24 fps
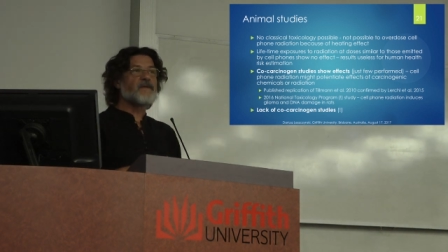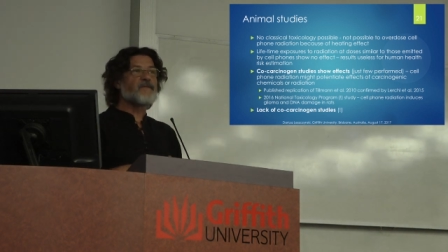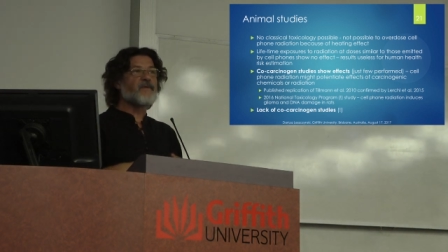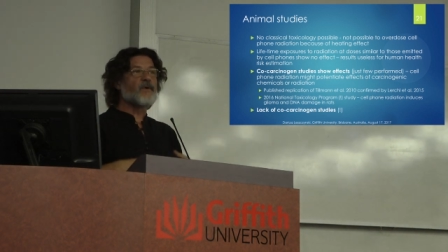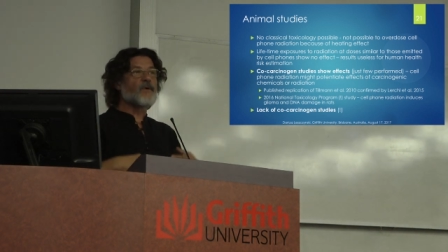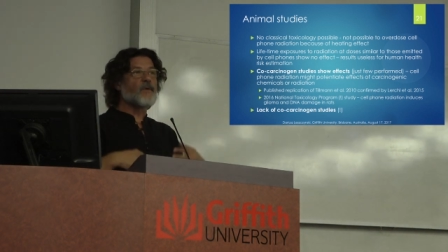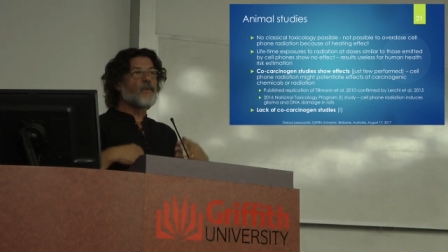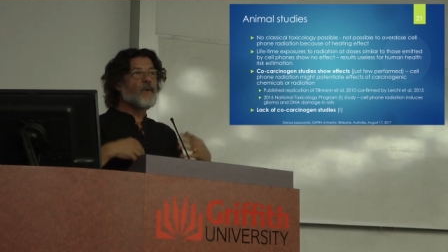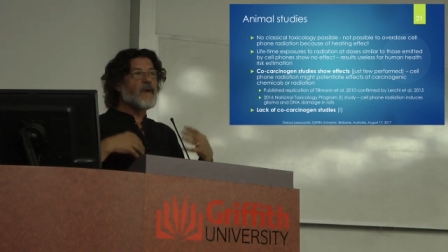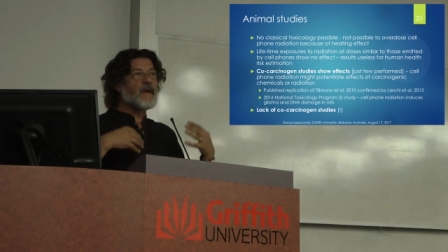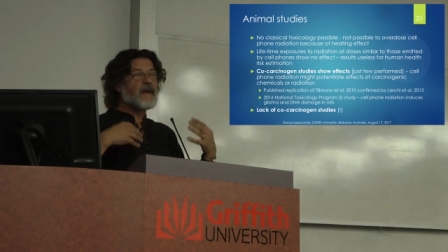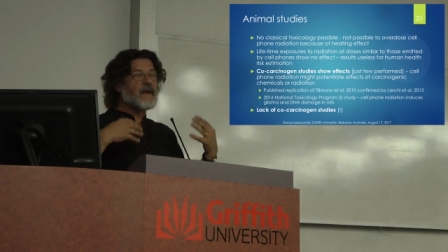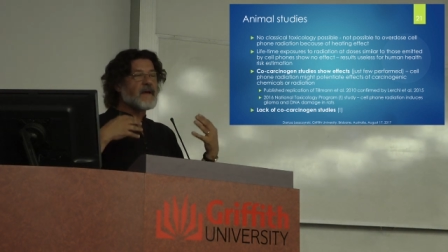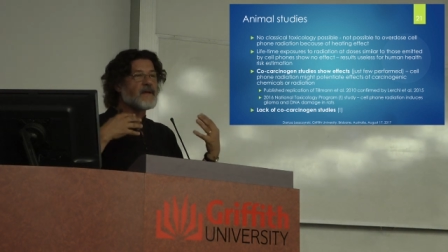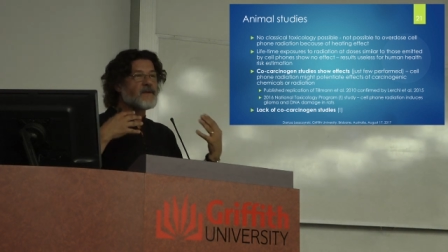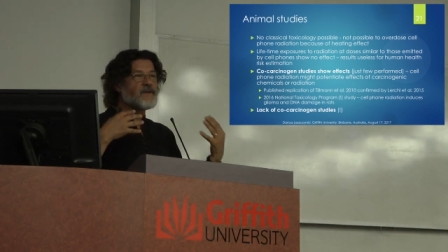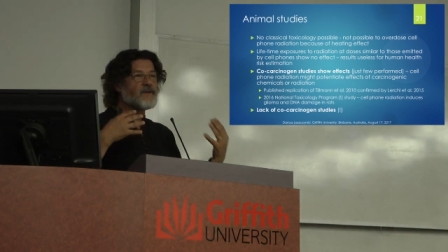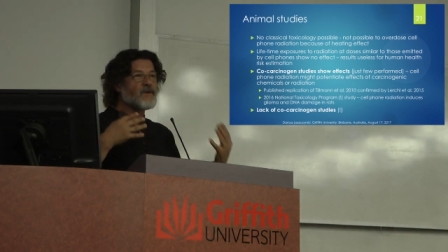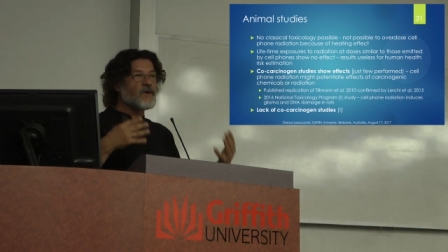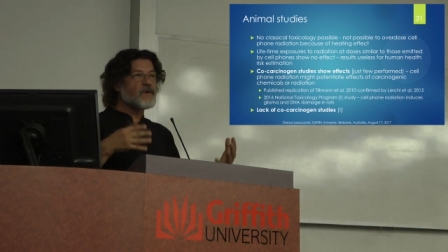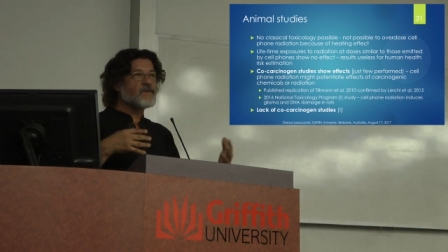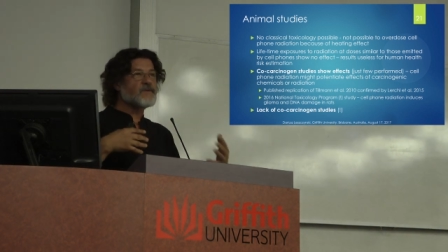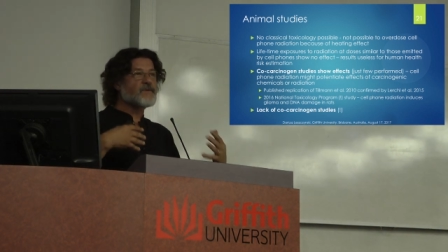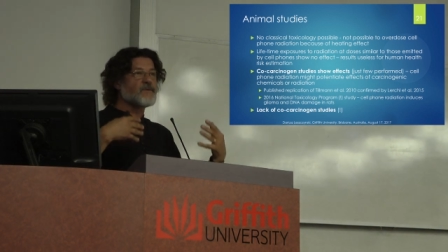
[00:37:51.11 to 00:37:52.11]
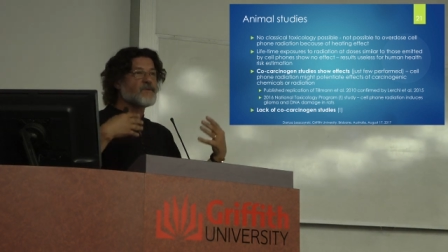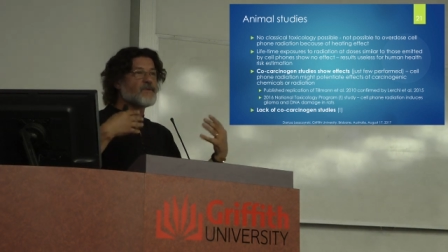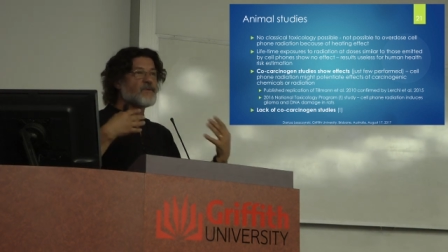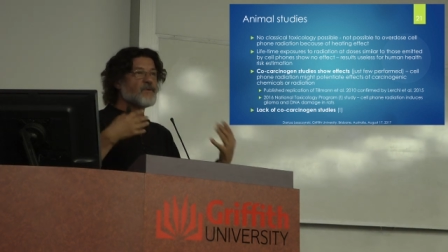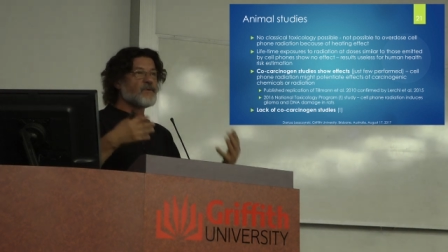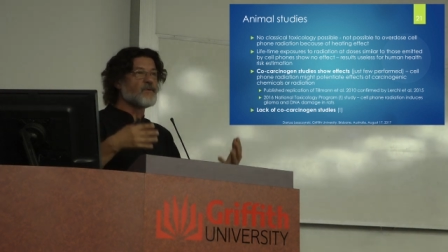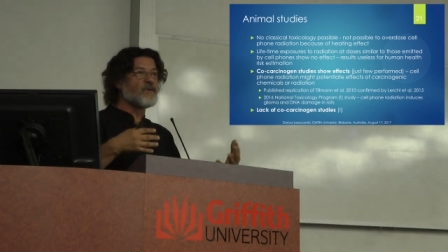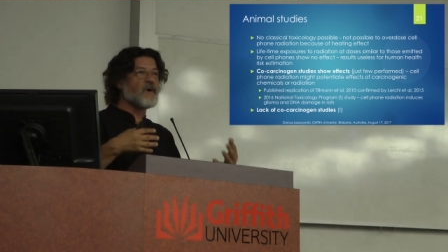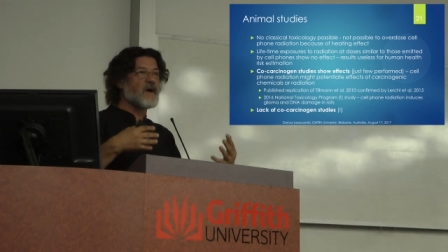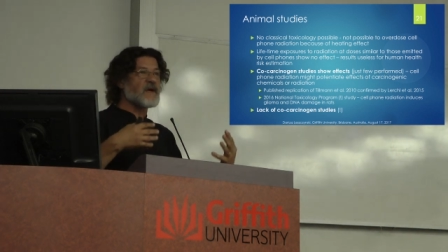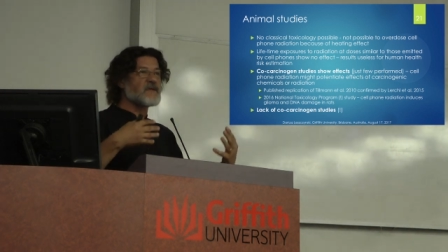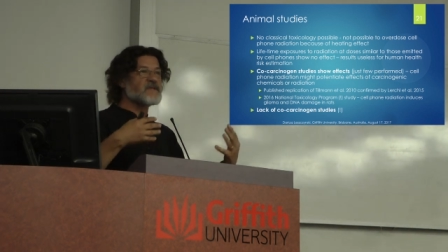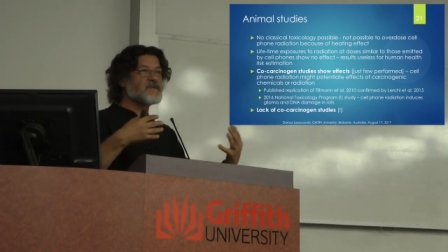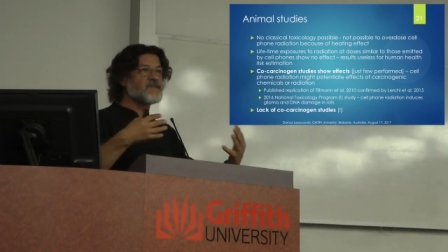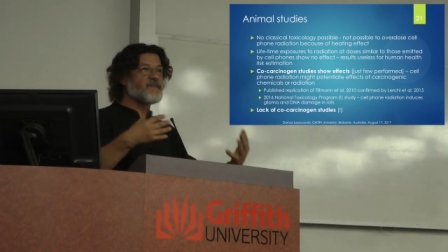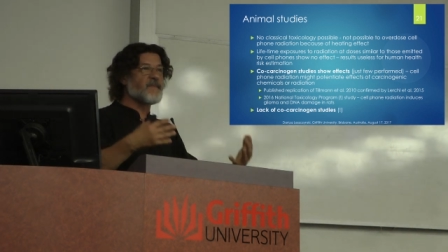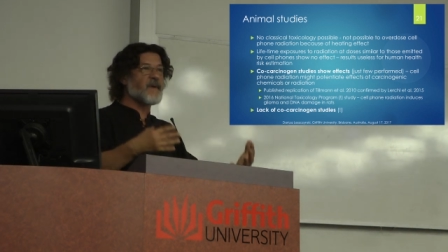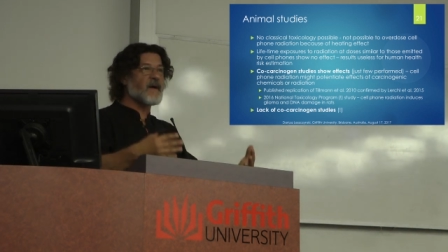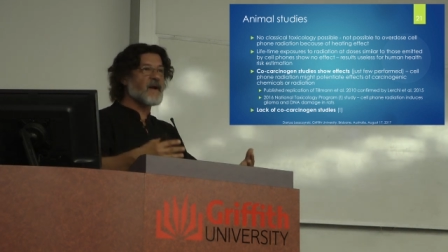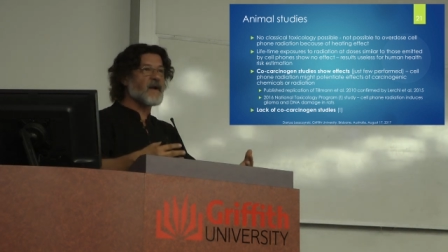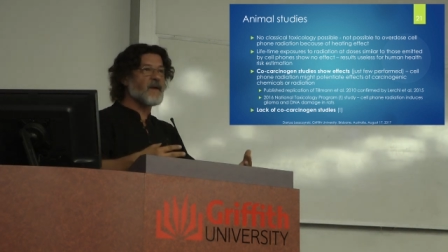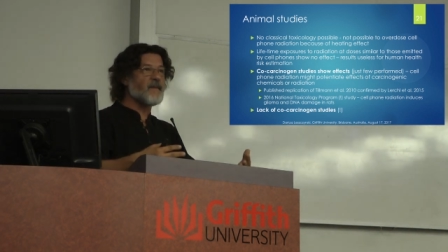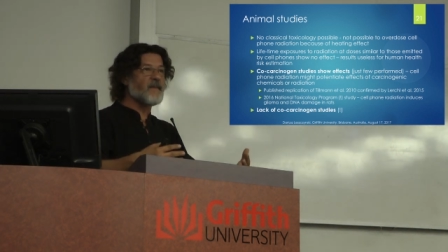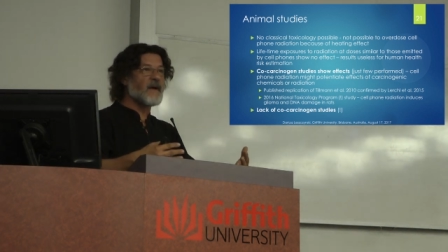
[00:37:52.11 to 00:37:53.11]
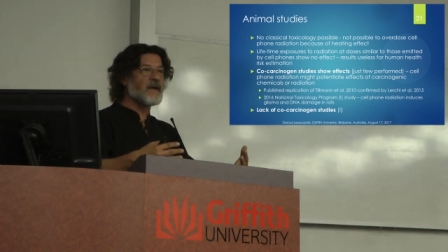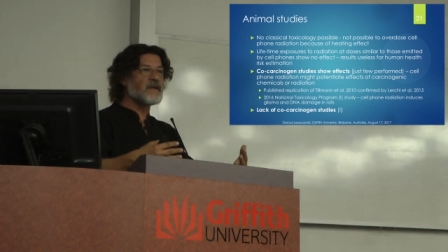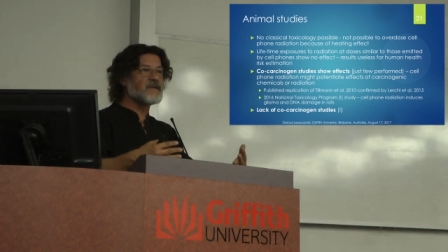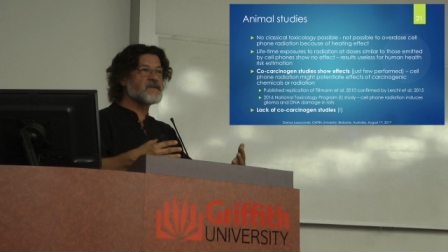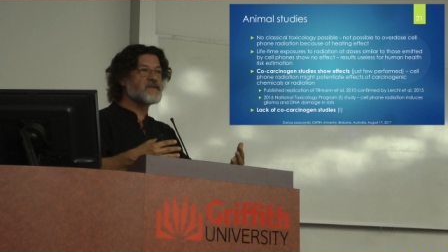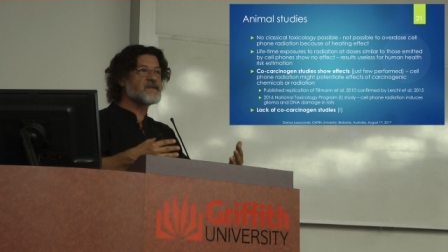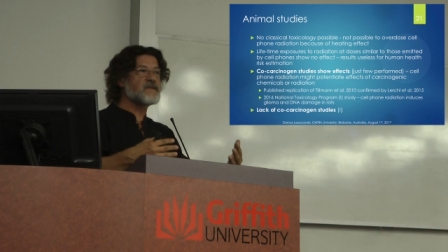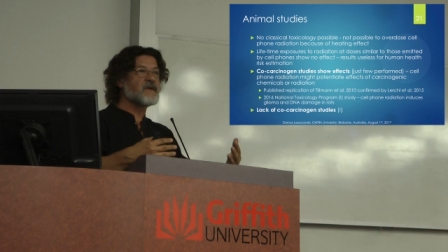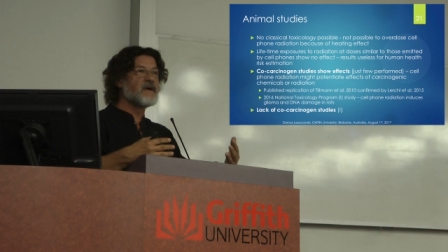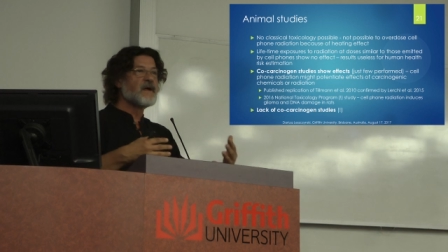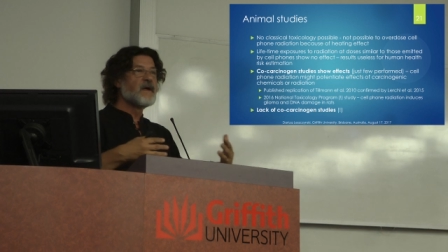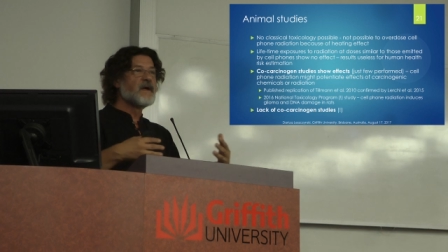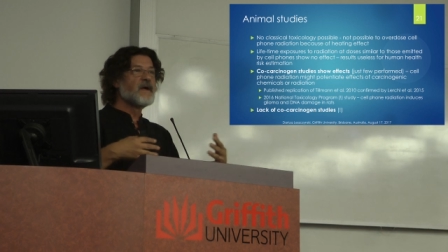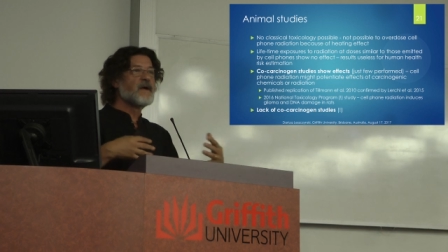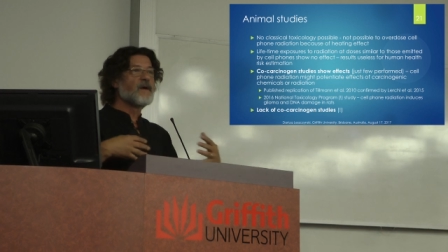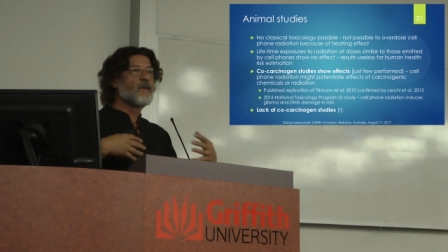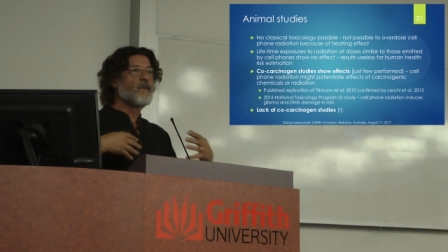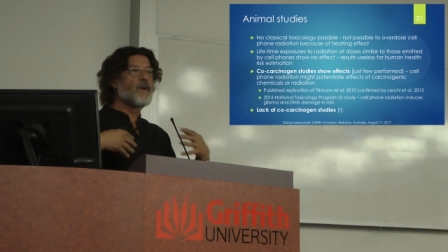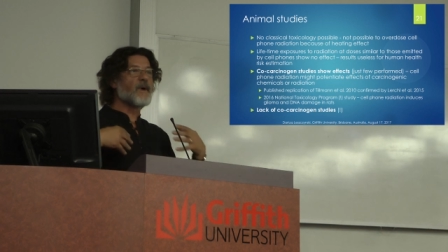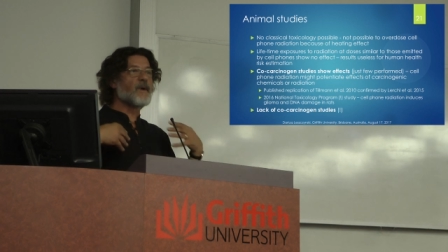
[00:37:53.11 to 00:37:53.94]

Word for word: Therefore, we cannot do experiments